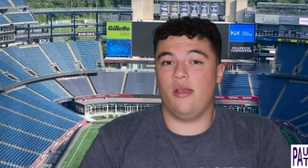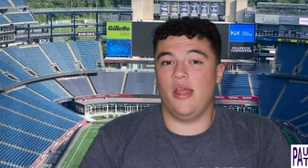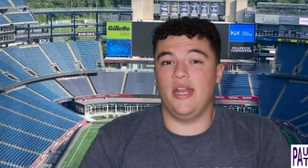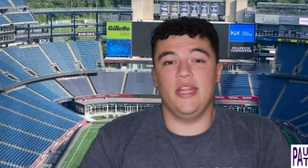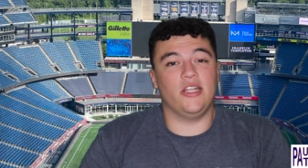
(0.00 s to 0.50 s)

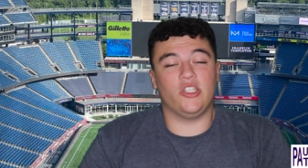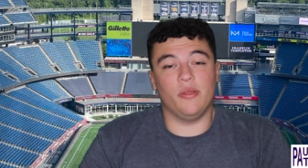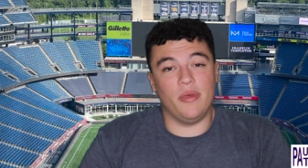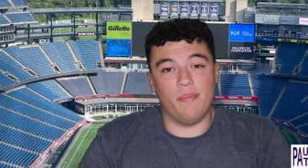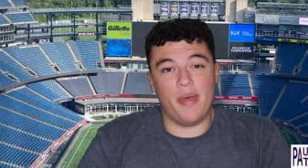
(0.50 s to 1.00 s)
it needs to
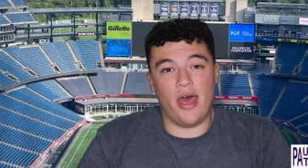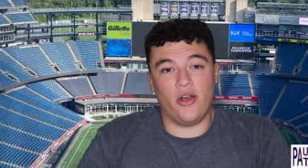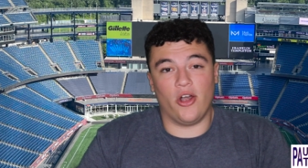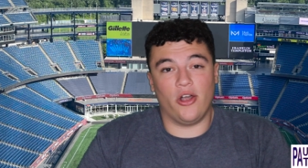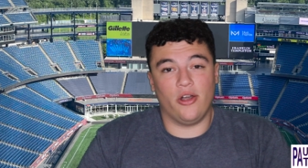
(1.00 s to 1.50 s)
be
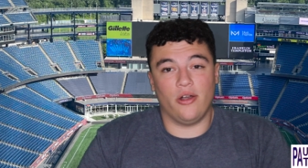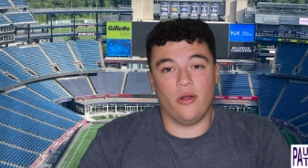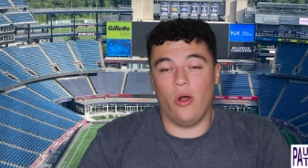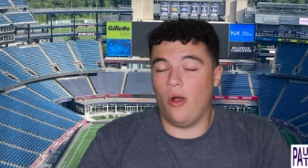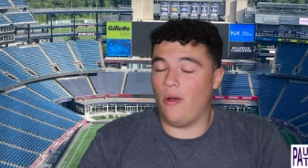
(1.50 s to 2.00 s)
better.
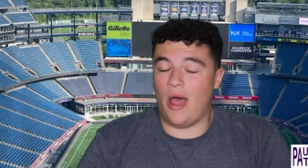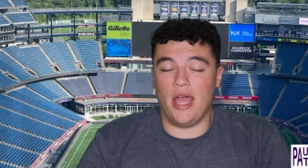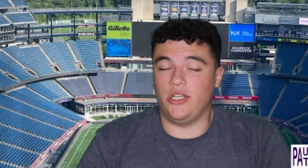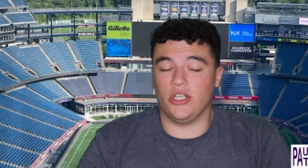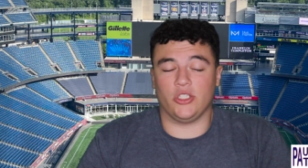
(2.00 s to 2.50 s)

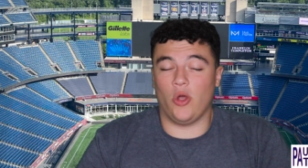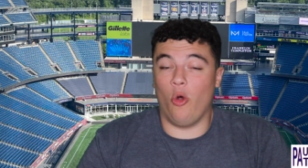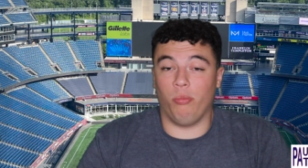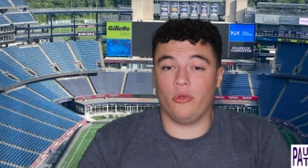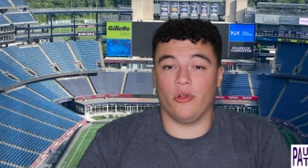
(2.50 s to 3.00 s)
I just
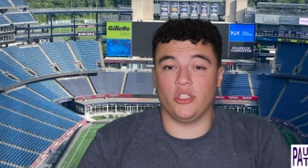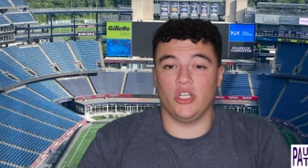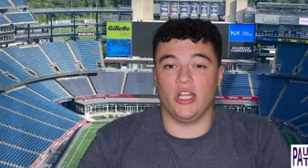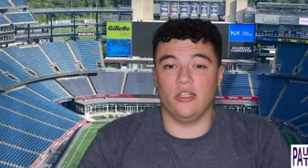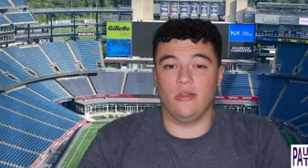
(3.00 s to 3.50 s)
hope
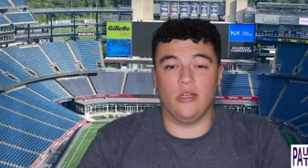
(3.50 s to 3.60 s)
Christian